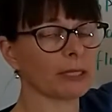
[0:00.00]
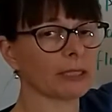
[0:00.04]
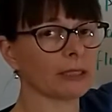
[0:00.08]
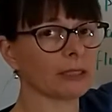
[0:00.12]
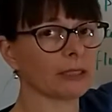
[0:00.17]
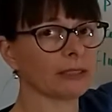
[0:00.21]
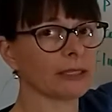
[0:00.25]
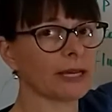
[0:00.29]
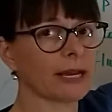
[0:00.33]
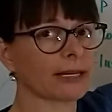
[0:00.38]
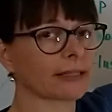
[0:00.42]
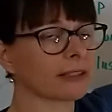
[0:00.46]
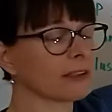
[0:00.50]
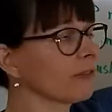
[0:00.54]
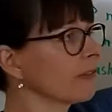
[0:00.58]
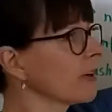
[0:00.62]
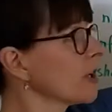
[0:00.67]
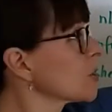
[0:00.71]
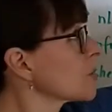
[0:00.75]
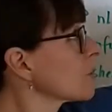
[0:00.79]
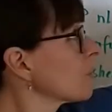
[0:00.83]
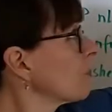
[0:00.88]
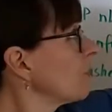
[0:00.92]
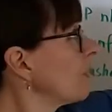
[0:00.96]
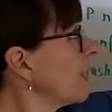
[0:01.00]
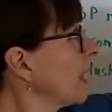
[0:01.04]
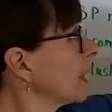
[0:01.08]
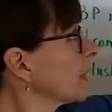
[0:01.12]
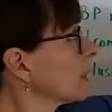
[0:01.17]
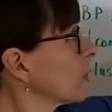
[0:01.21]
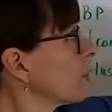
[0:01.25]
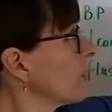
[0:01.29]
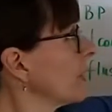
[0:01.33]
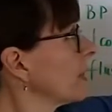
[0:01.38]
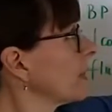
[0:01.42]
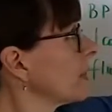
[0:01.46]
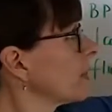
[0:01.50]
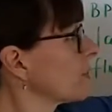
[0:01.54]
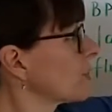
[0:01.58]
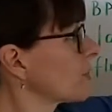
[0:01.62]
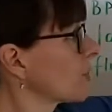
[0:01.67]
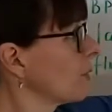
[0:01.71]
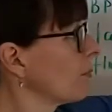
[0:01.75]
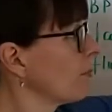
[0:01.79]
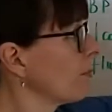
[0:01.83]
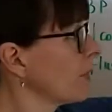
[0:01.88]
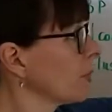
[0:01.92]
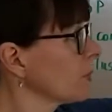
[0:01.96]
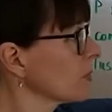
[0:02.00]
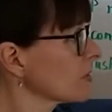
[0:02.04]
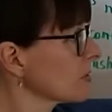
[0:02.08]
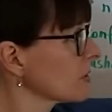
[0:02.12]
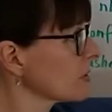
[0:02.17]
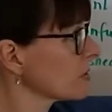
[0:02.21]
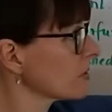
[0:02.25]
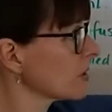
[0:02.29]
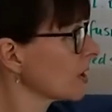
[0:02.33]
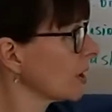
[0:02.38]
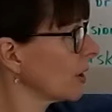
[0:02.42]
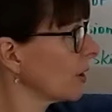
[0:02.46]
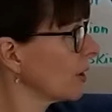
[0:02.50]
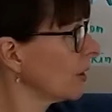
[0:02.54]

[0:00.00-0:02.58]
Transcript: platelet activation factor and the thrombosis